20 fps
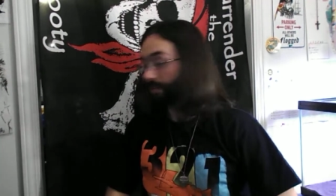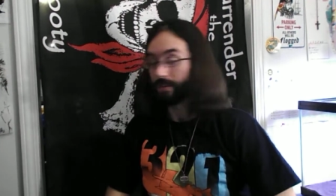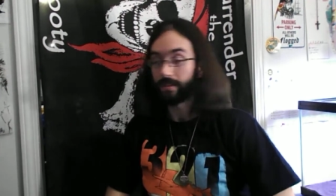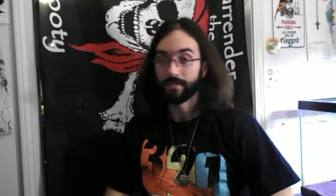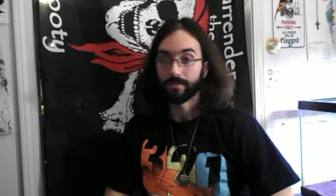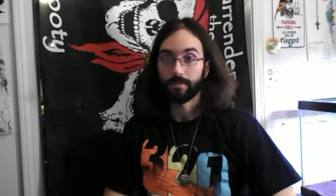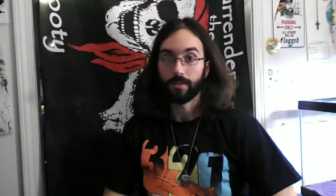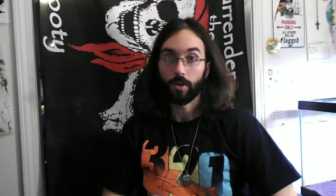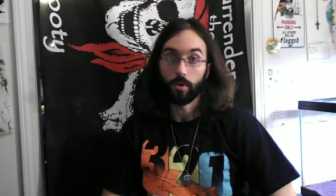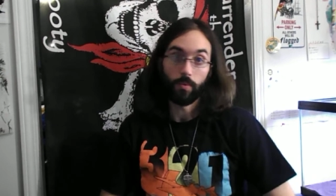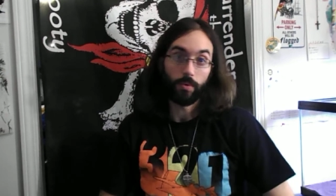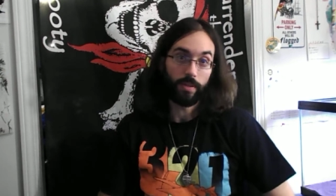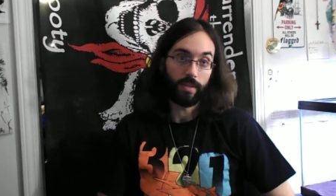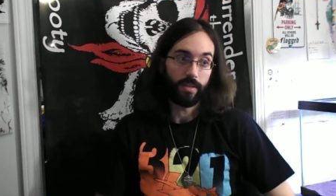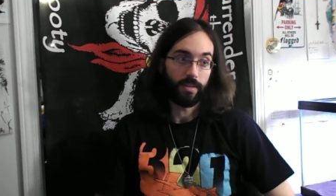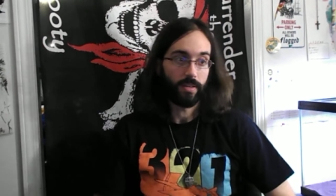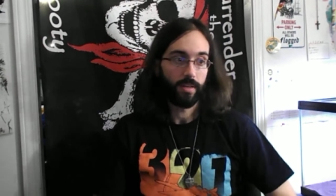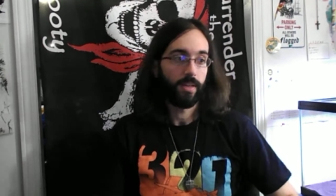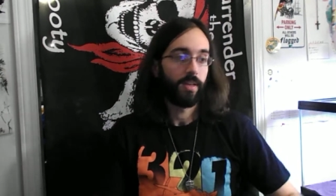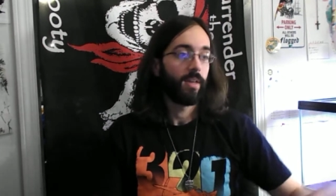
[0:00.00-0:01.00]
then I'll go with
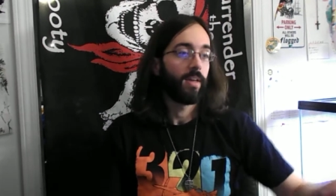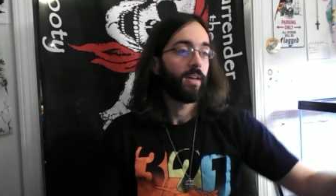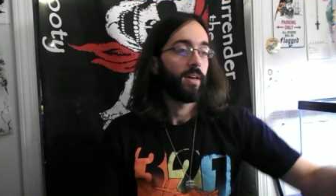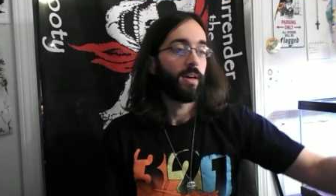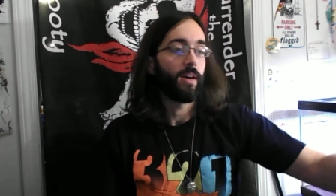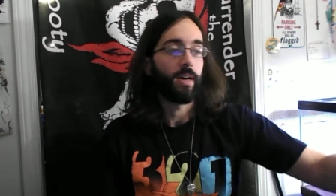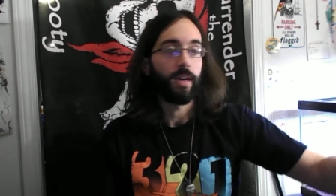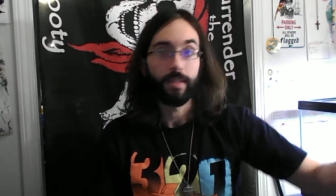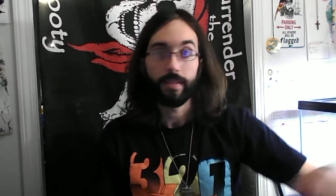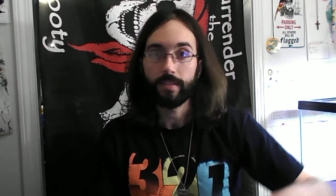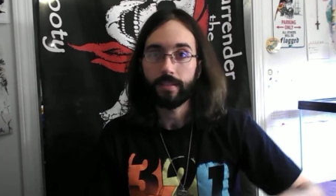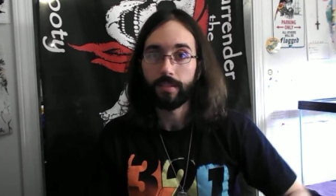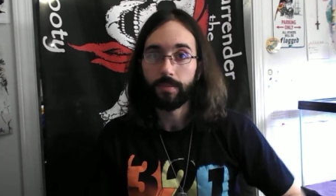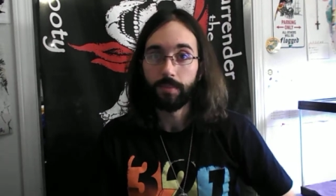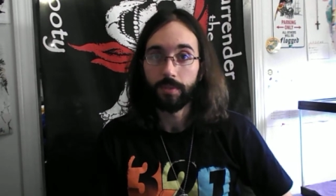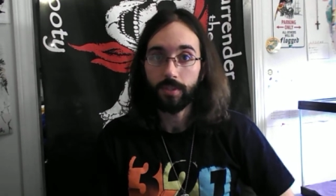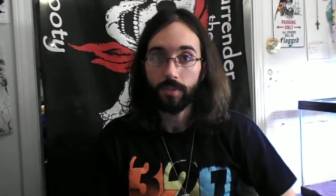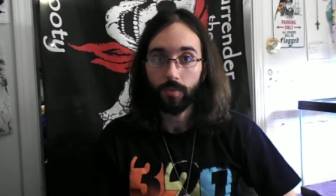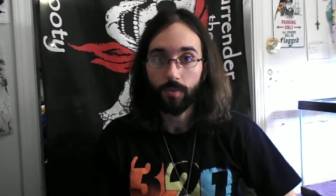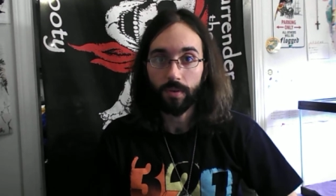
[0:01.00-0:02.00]
it. This is Mr.